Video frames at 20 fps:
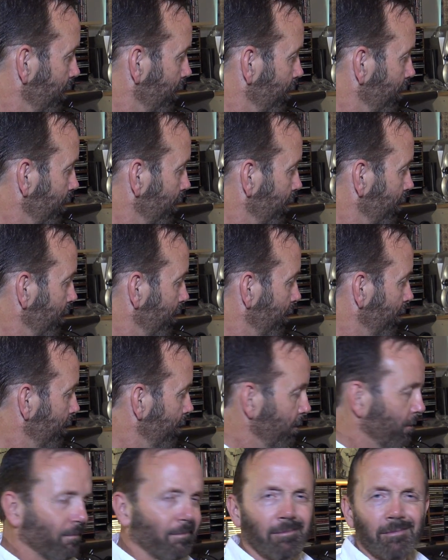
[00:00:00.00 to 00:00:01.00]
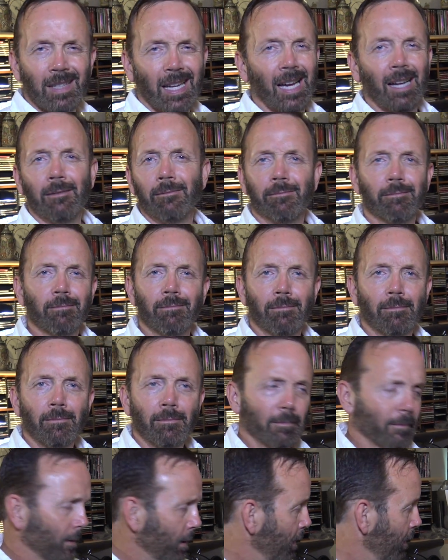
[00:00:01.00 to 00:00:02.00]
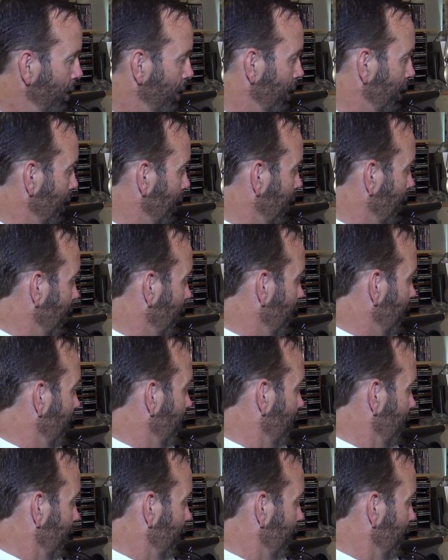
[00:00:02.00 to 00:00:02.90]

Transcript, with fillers: I couldn't find anything yeah. about this. I tried.